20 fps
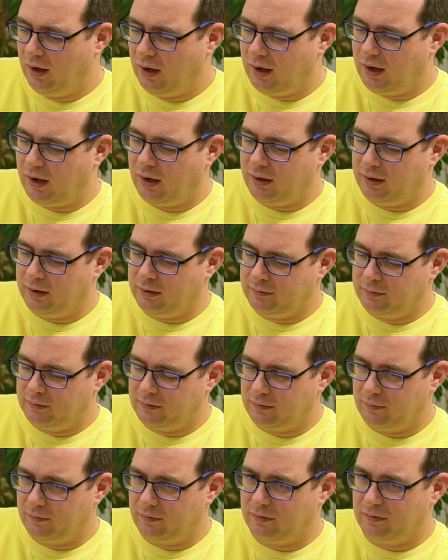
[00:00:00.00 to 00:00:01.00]

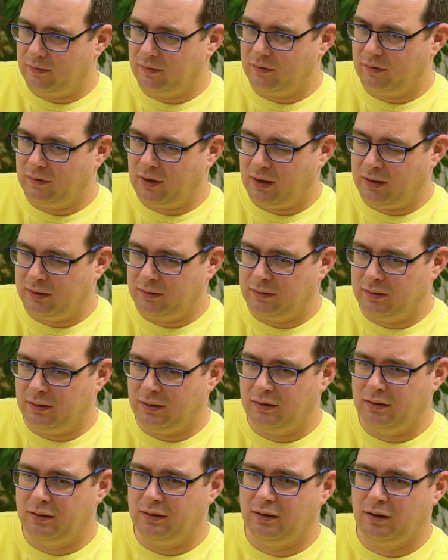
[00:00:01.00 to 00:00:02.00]
And
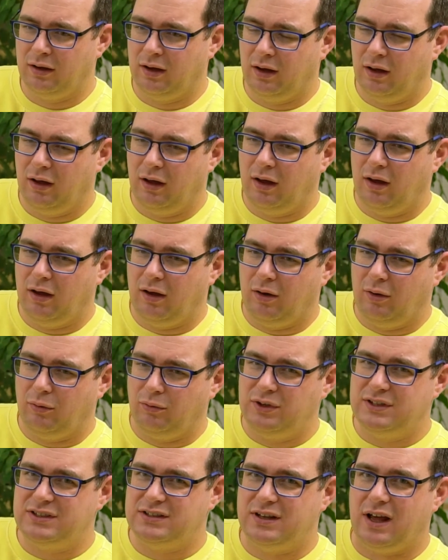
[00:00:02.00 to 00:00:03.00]
then
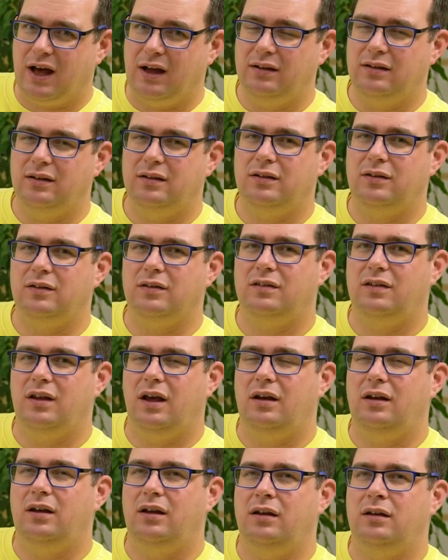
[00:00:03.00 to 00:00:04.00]
we started to
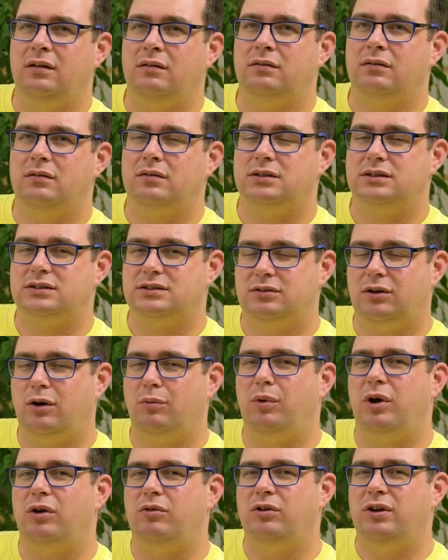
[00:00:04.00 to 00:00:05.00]
selling
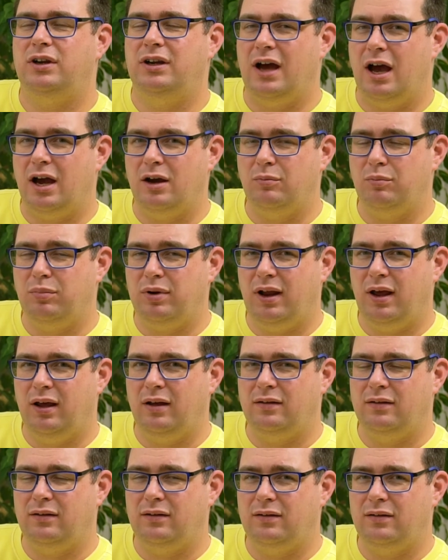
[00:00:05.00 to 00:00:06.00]
strawberry young
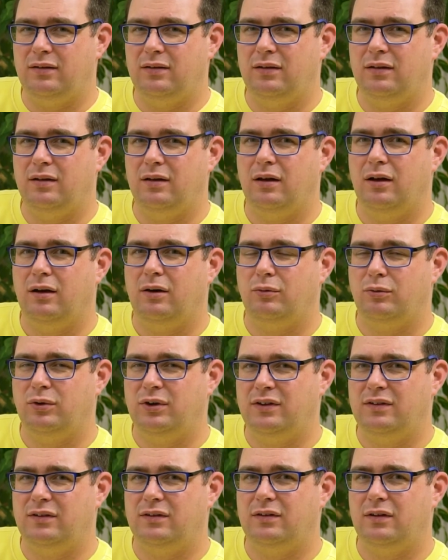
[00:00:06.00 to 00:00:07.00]
plants
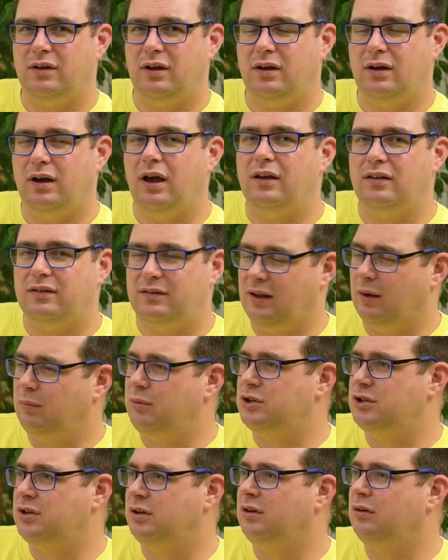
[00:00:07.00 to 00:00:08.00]
with
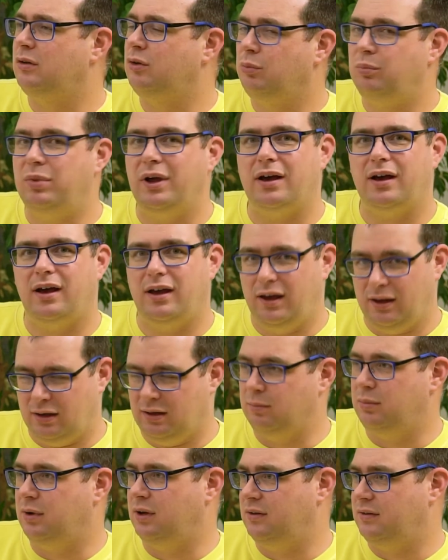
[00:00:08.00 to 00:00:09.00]
establishing Lubera
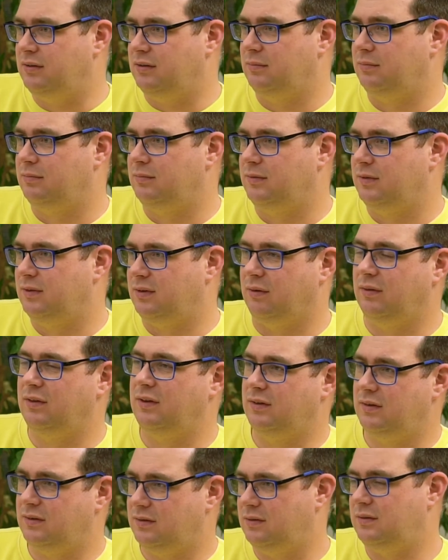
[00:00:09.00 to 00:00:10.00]
Edibles. So
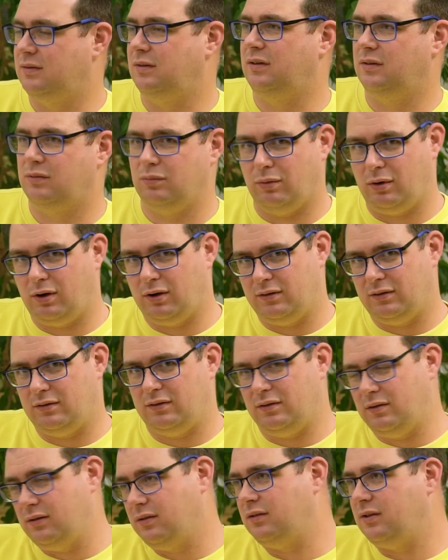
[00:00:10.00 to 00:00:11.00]
this
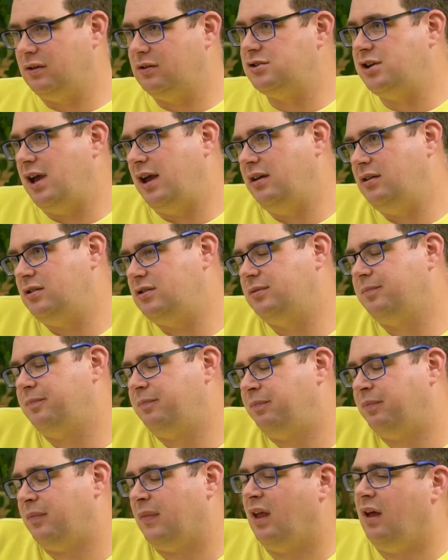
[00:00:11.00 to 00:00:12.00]
was the change,
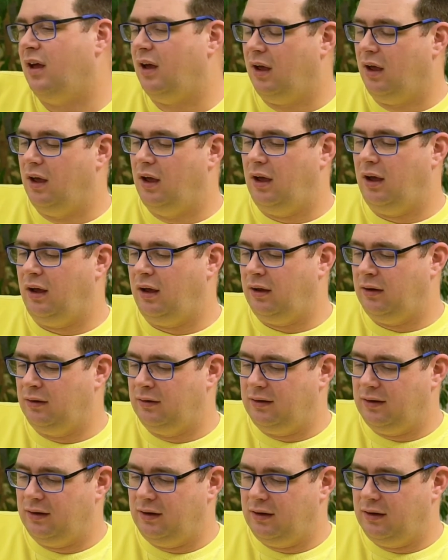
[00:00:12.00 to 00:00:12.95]
and